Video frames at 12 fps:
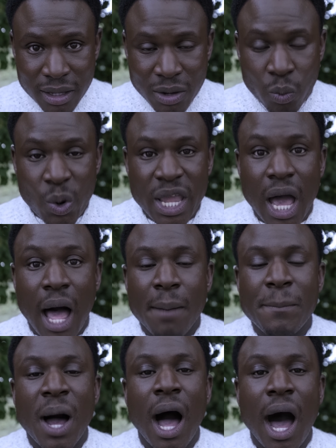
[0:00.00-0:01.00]
We are
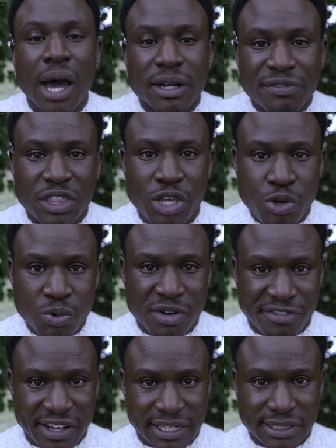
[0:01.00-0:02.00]
part of the
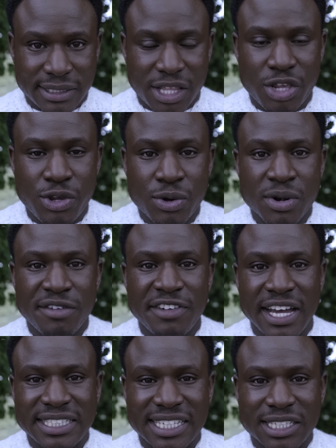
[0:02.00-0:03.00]
universe. The
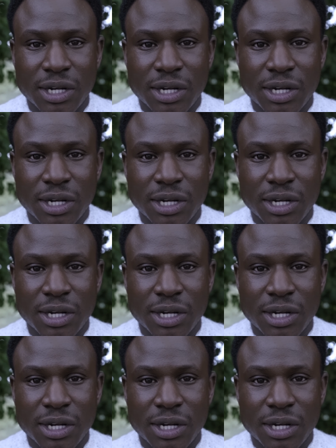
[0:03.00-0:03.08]
universe is